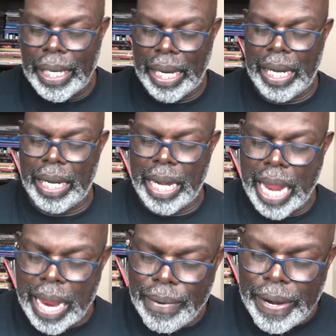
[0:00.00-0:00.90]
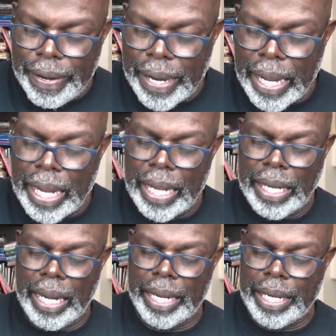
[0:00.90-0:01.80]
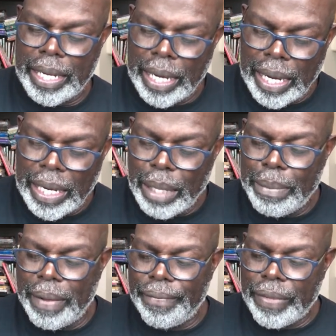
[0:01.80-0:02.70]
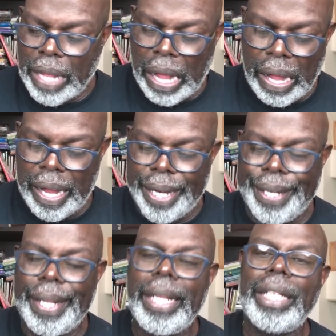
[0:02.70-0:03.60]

inherit the kingdom of God.